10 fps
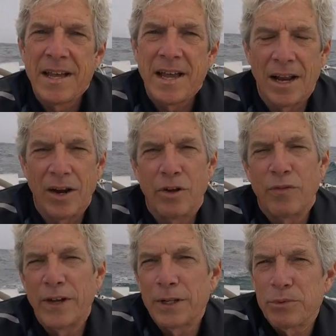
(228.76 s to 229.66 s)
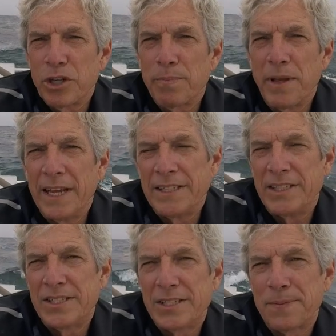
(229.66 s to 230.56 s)
Hello, Phantom
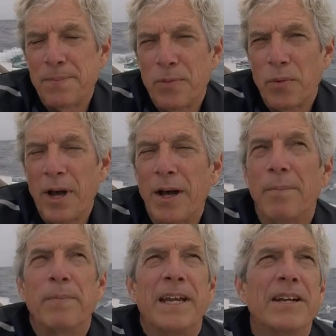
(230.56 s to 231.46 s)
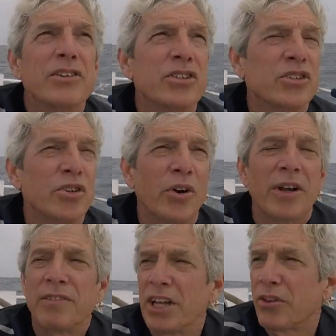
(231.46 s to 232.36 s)
shipmates. Well, here's the story
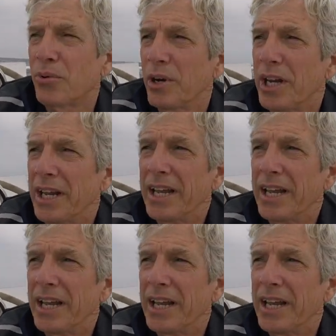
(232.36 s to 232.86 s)
of day three.